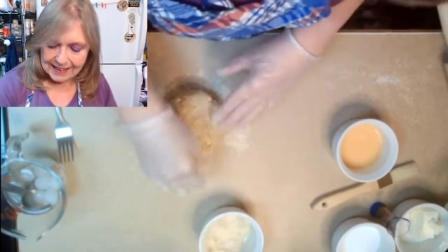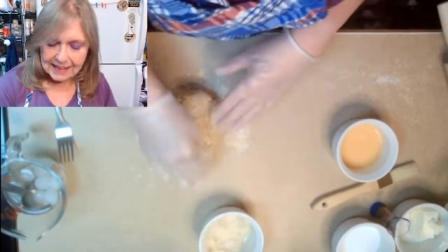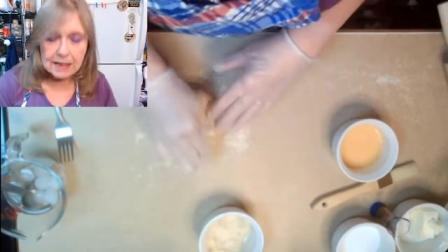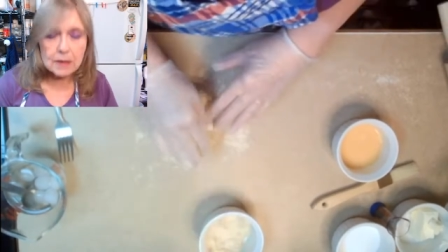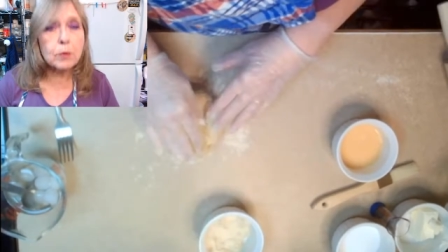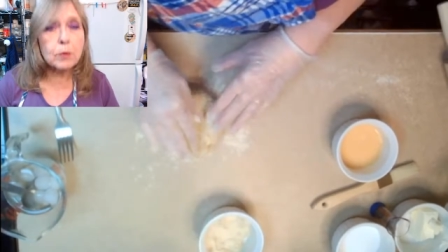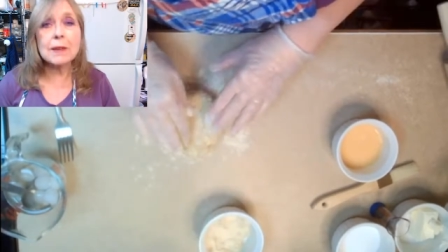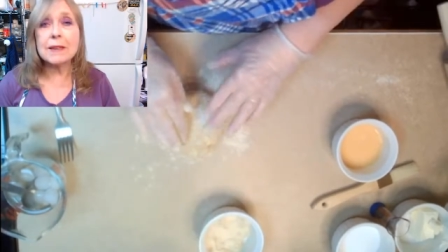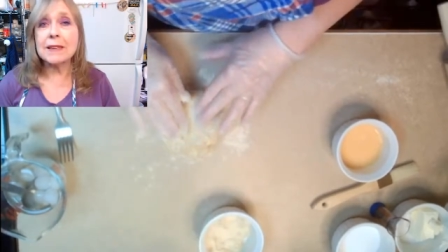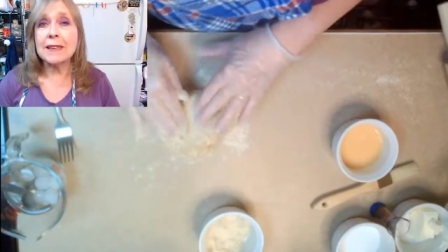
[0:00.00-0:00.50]

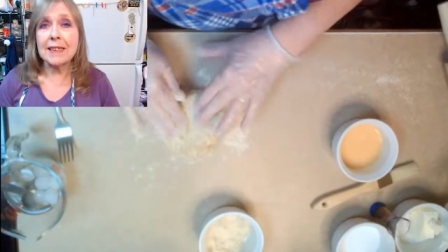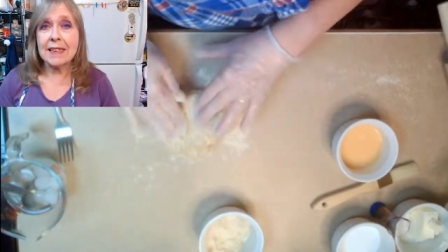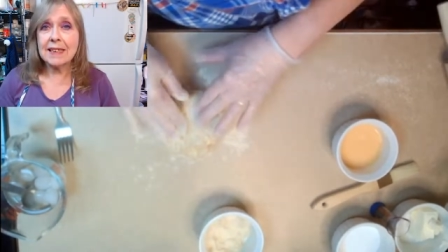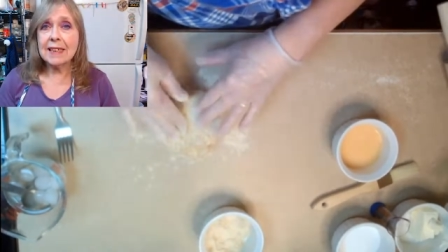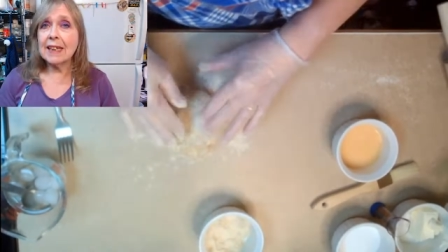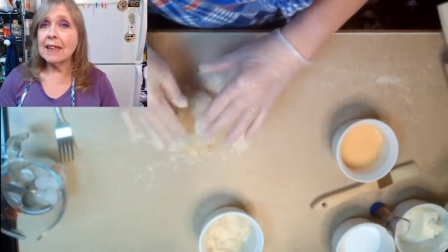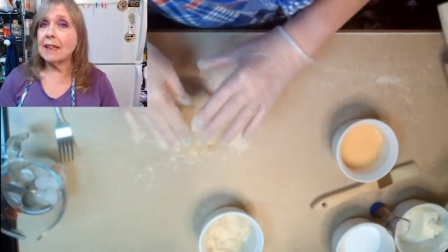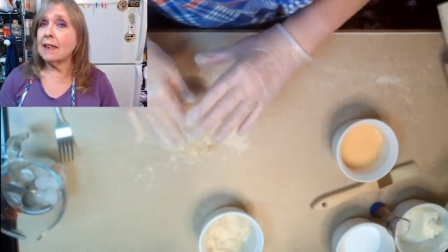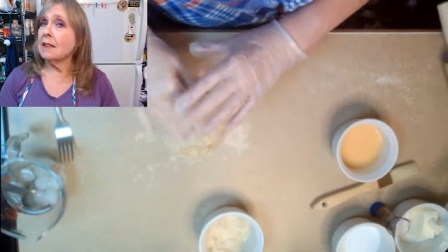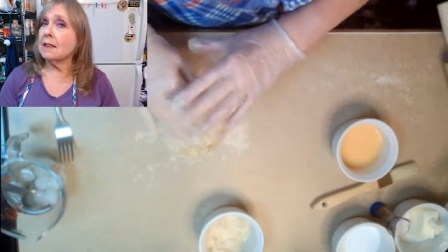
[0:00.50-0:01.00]
This will
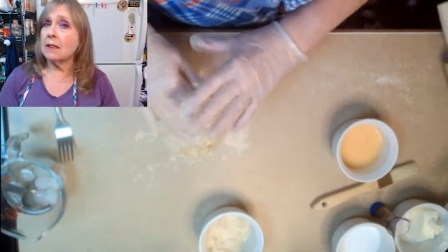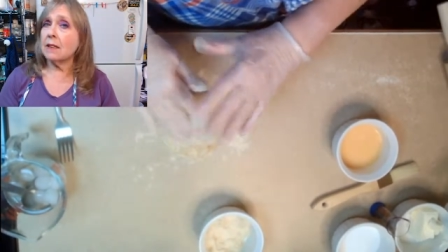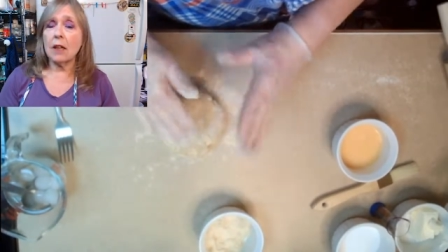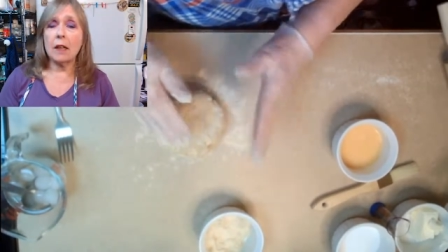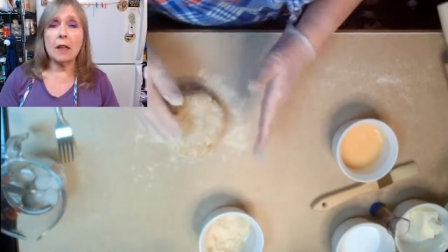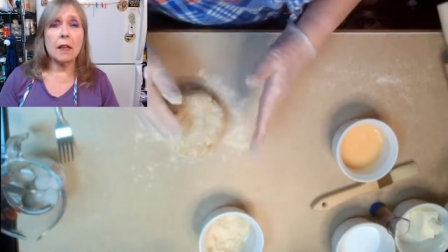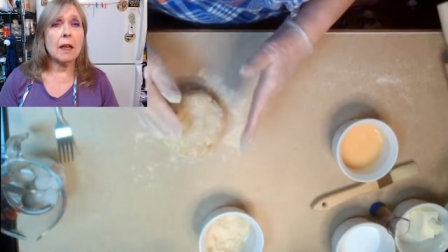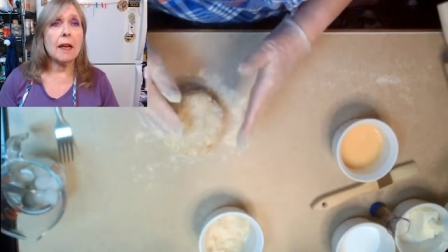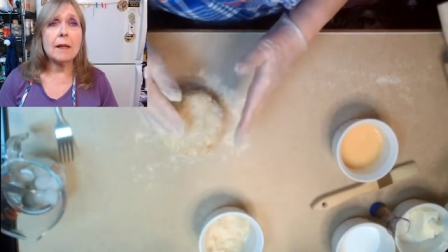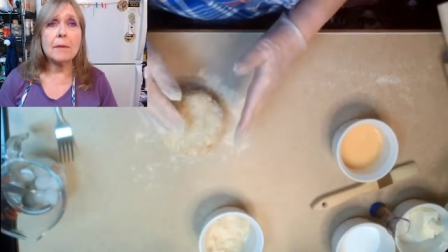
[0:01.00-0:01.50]
stick. It's
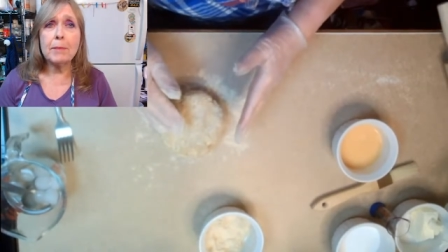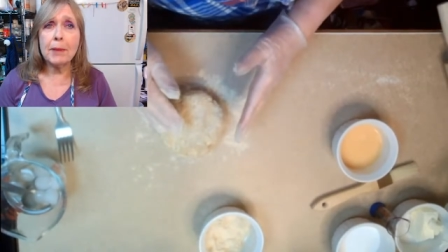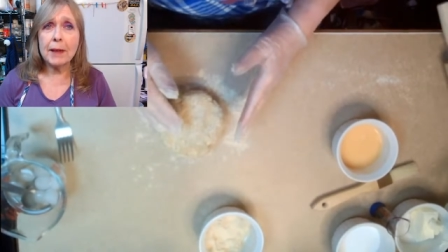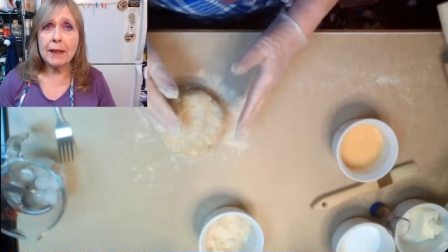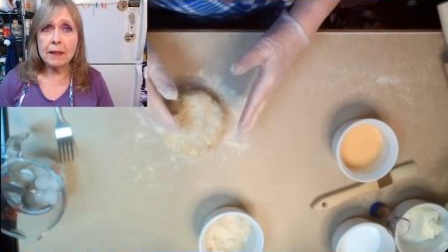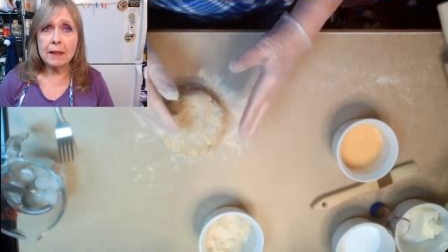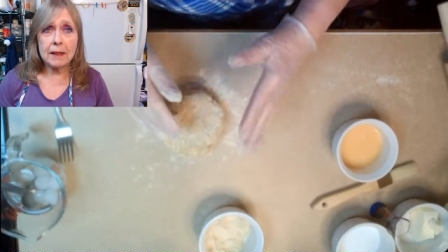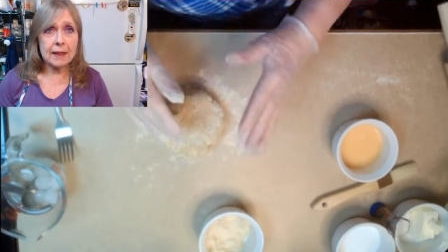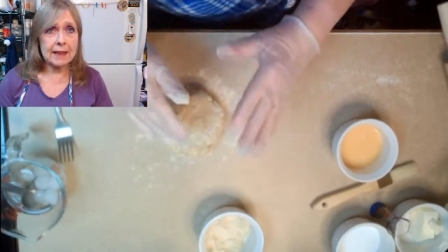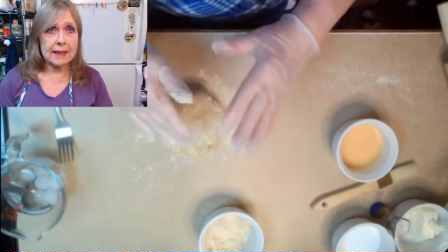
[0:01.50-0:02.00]
got a lot of
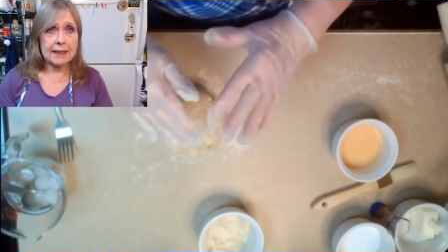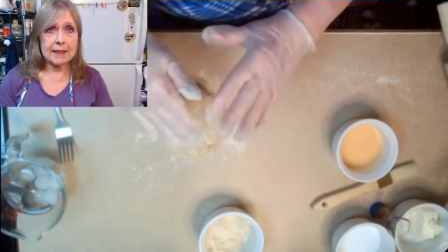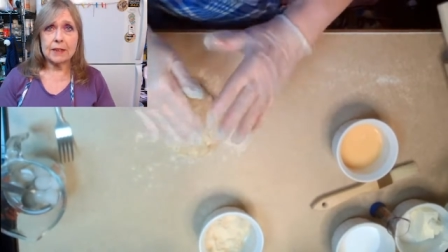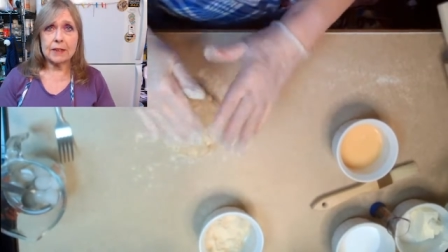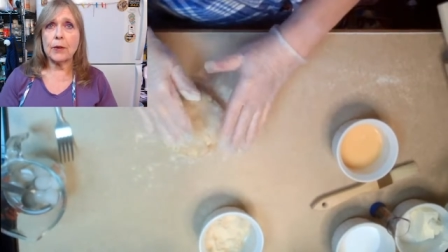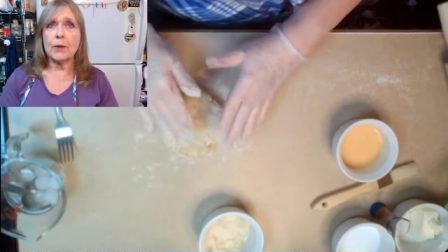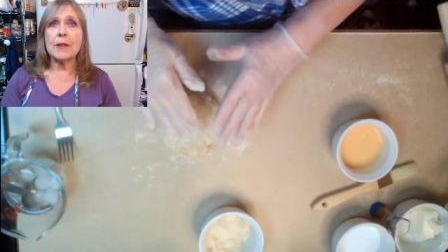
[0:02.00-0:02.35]
butter in it.